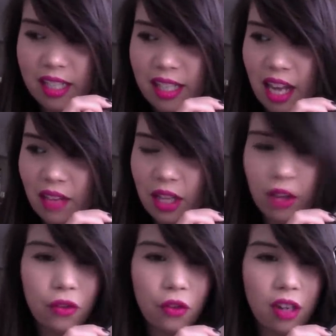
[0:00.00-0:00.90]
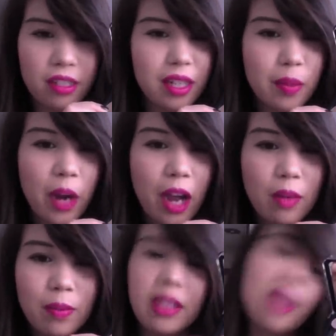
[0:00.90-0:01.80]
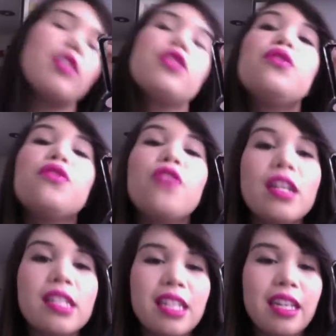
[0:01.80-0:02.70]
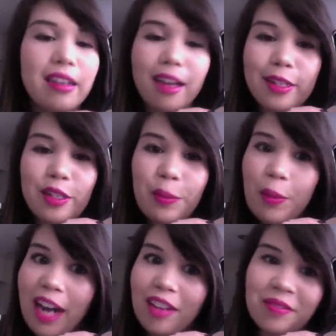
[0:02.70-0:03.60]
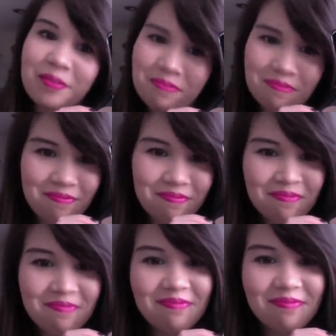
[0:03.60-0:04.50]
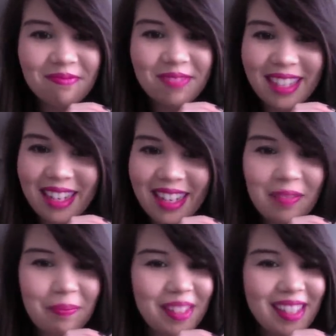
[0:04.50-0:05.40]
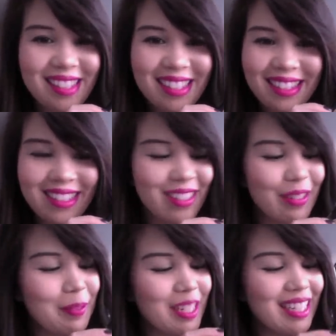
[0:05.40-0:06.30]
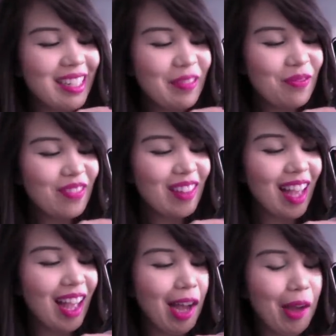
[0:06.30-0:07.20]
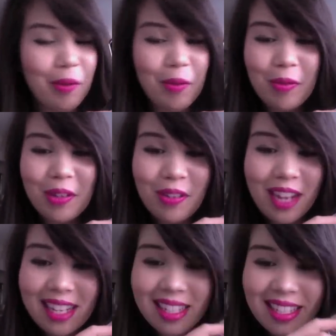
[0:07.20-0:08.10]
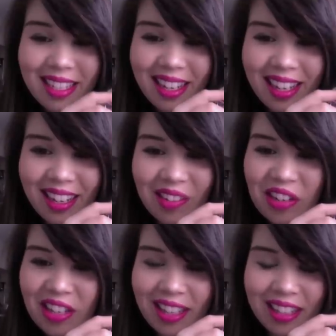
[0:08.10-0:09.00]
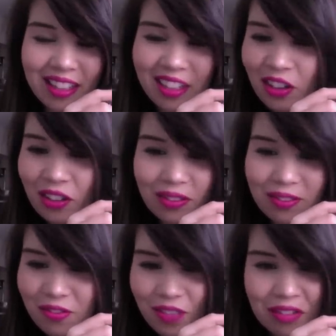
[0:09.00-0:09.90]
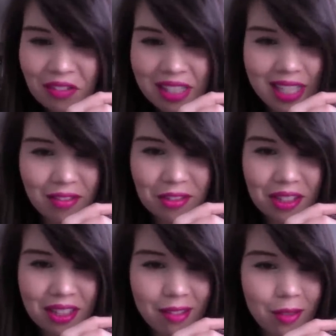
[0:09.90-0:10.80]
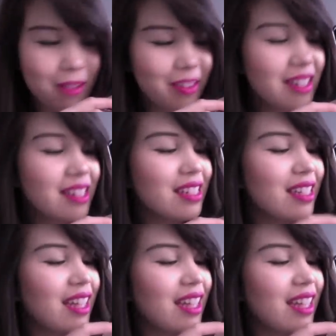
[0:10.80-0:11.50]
It's kind of like a frosty brown, but not too frosty and not too brown. Yeah, that's a good description. Woodwinked, one of the cult favorites. Everyone loves Woodwinked.